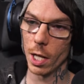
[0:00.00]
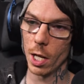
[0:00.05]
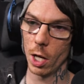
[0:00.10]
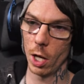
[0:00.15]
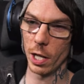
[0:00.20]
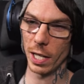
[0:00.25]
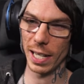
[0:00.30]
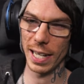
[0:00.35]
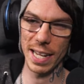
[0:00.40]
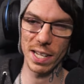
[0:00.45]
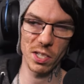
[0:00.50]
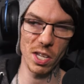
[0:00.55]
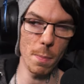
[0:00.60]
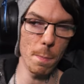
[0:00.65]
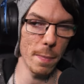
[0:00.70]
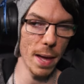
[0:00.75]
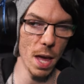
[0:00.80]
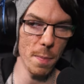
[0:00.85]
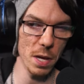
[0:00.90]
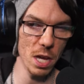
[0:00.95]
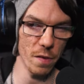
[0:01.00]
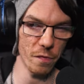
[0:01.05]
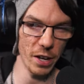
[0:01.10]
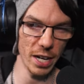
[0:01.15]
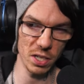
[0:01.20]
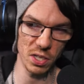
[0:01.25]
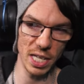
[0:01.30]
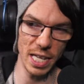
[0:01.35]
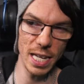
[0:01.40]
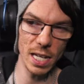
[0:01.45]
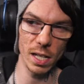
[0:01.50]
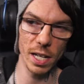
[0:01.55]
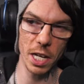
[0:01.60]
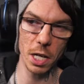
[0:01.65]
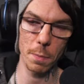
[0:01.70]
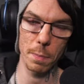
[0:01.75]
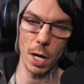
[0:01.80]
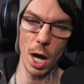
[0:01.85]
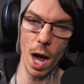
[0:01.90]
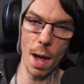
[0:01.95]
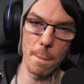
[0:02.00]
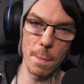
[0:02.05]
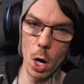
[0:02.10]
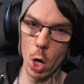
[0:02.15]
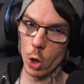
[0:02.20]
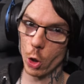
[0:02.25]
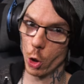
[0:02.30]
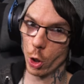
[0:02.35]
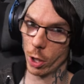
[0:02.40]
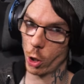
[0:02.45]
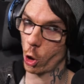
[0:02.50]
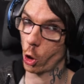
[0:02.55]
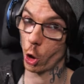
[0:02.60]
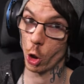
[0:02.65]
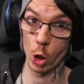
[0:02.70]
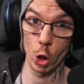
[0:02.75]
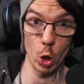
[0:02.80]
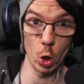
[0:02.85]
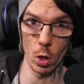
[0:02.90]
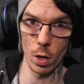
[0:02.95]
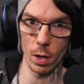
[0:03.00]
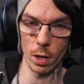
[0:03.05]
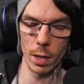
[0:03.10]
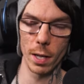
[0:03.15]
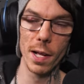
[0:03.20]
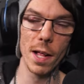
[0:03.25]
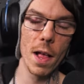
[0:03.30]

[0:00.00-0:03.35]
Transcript: Unless it maybe affects healing, but I'm unsure.